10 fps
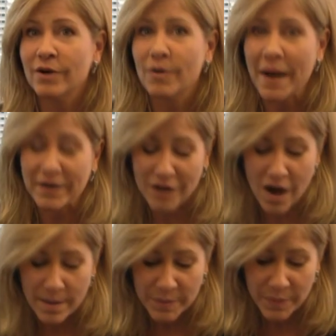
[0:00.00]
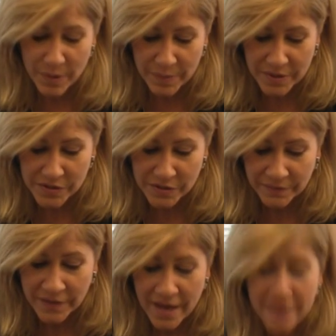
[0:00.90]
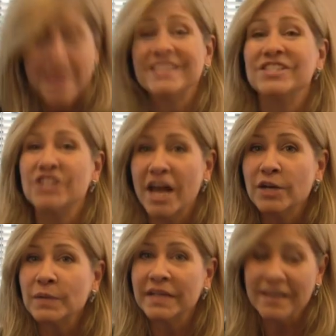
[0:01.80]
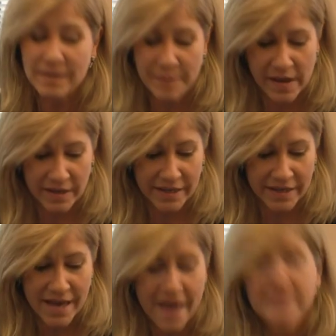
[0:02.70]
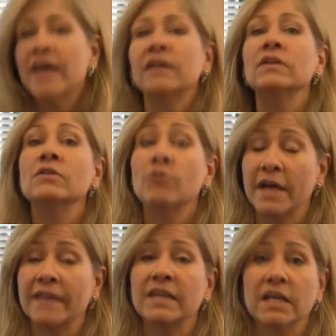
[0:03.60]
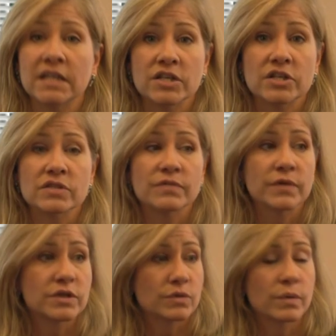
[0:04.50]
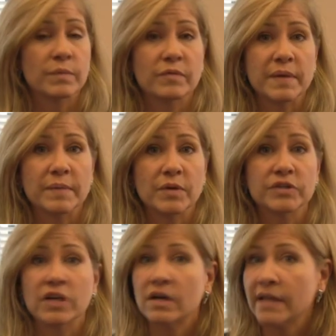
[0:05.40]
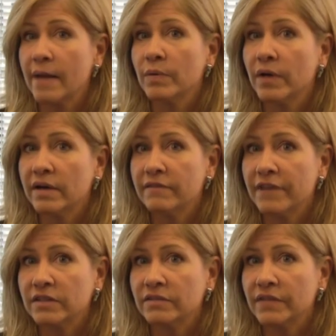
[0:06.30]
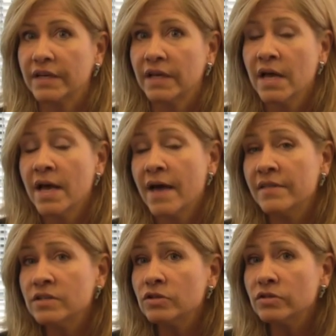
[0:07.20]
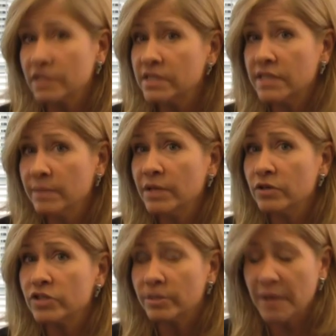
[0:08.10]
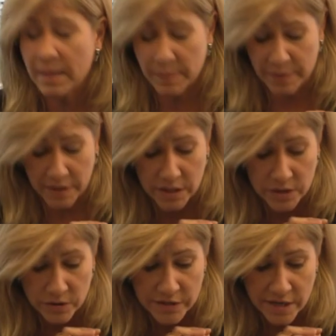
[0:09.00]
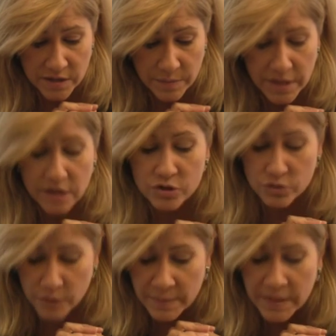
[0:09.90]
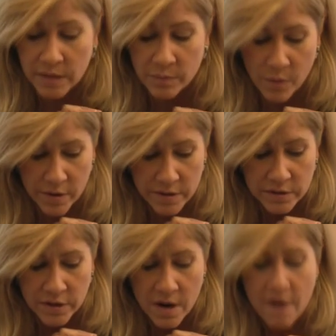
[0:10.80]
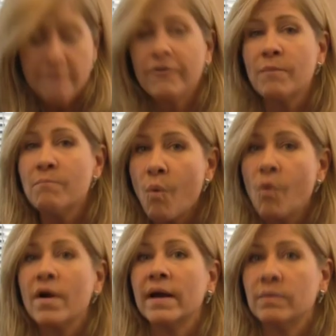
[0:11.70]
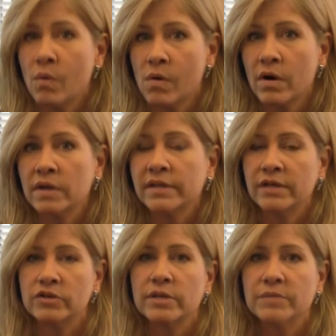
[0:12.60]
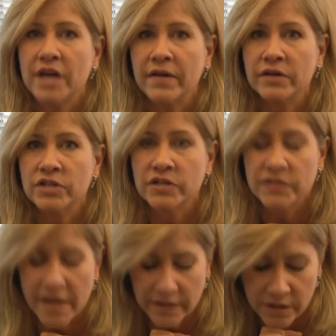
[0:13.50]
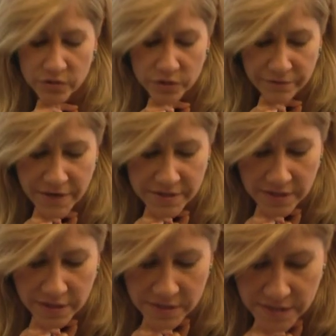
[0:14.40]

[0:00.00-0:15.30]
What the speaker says: around a common purpose that's genuinely compelling, and then create the conditions for this group of people to collaborate effectively? And this team leadership capability turns out to be extremely important for more and more leadership challenges that leaders are facing these